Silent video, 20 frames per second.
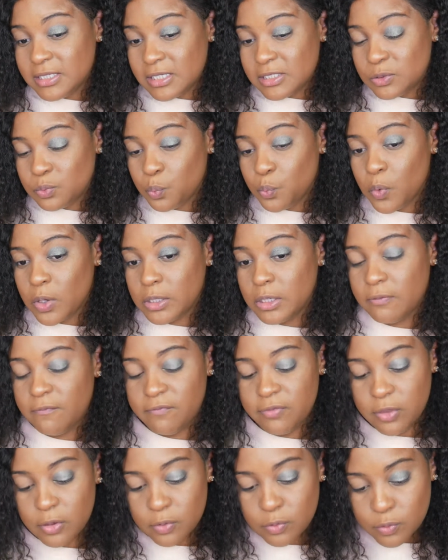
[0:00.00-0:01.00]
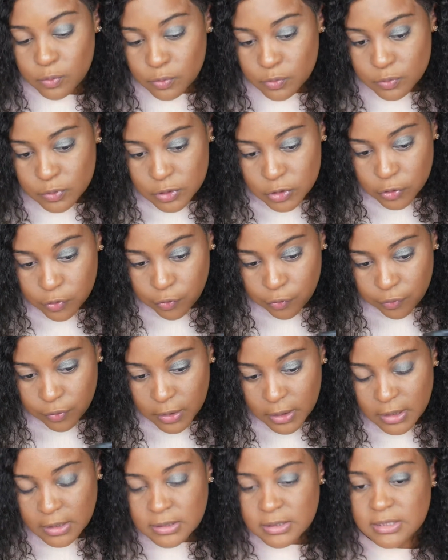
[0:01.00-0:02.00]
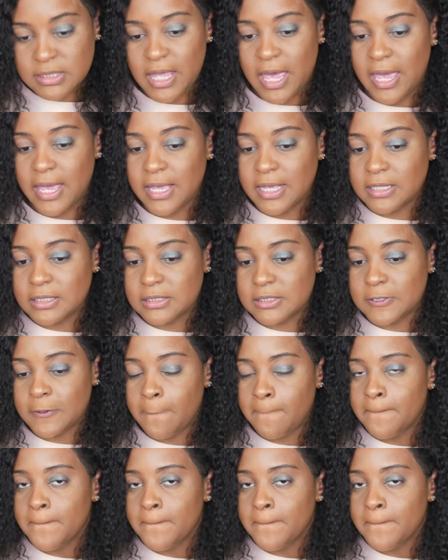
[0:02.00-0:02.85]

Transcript: is one of those greens that it's